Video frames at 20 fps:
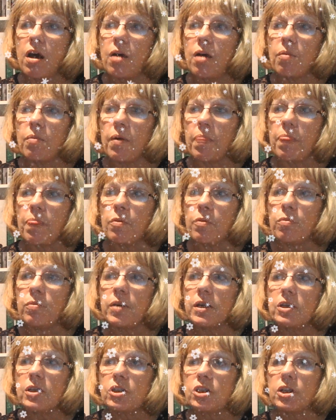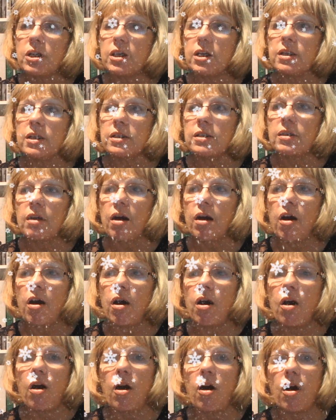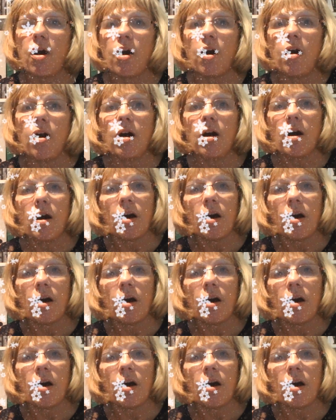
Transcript: When the witches are